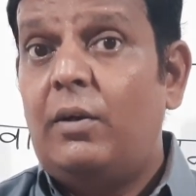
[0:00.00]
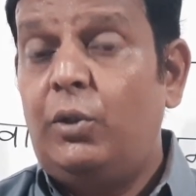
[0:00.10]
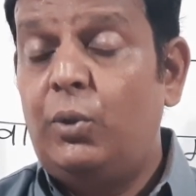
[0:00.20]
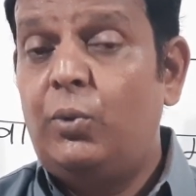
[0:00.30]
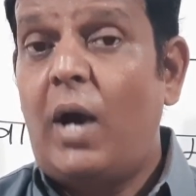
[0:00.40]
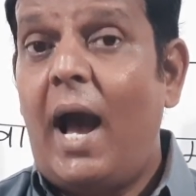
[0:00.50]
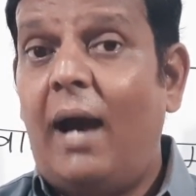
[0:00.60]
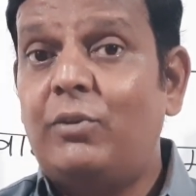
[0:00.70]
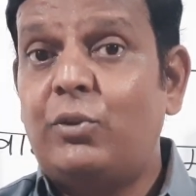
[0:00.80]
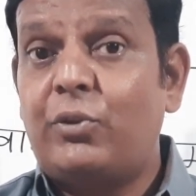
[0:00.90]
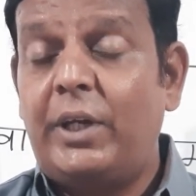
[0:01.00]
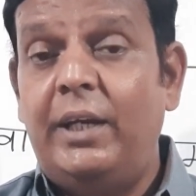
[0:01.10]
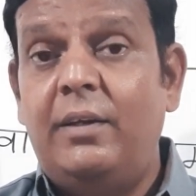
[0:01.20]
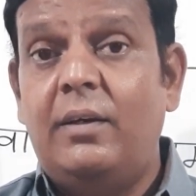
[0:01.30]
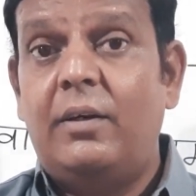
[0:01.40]
You have to
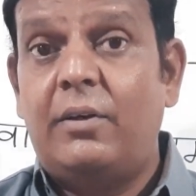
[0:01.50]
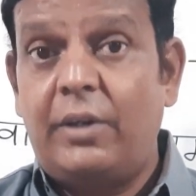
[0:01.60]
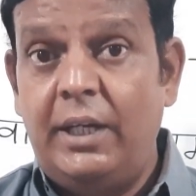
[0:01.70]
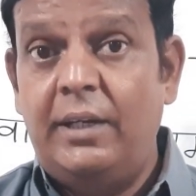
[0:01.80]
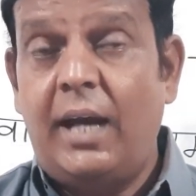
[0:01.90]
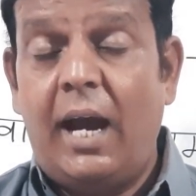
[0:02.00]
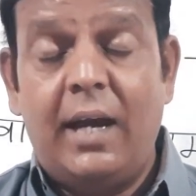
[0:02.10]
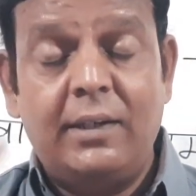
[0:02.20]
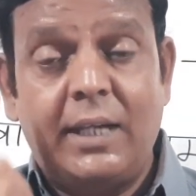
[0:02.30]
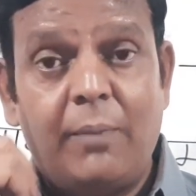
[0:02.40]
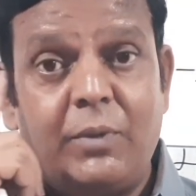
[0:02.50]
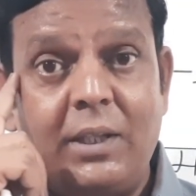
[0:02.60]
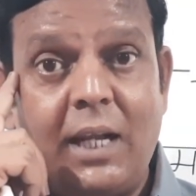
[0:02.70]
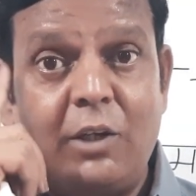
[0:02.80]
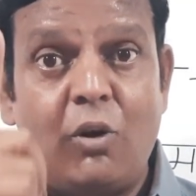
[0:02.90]
read and kept
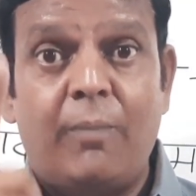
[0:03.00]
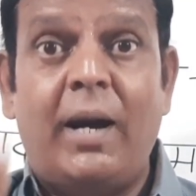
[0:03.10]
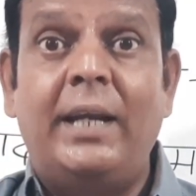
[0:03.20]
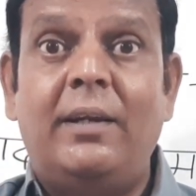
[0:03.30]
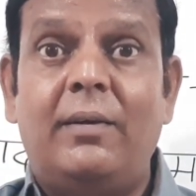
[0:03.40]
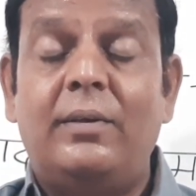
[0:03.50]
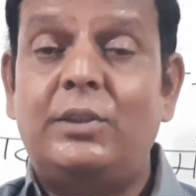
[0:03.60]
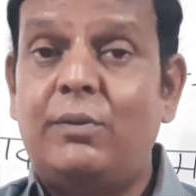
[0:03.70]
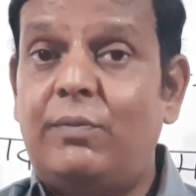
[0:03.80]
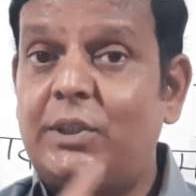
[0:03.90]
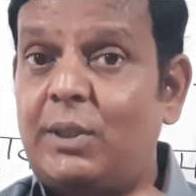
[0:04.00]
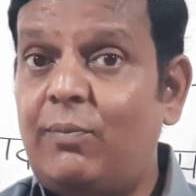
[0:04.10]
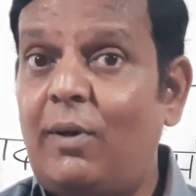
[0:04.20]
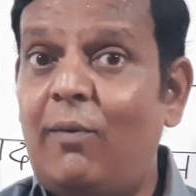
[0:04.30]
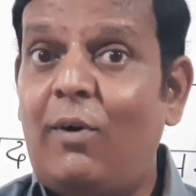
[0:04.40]
in that your mind. So first
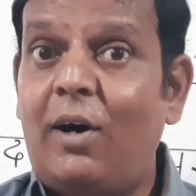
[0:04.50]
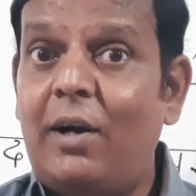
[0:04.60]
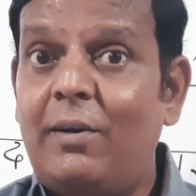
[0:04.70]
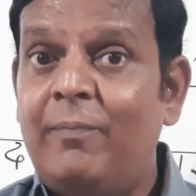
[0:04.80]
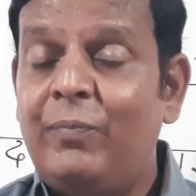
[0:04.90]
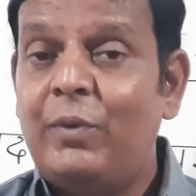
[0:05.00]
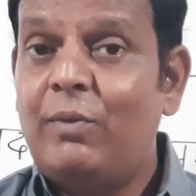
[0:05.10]
of all, what?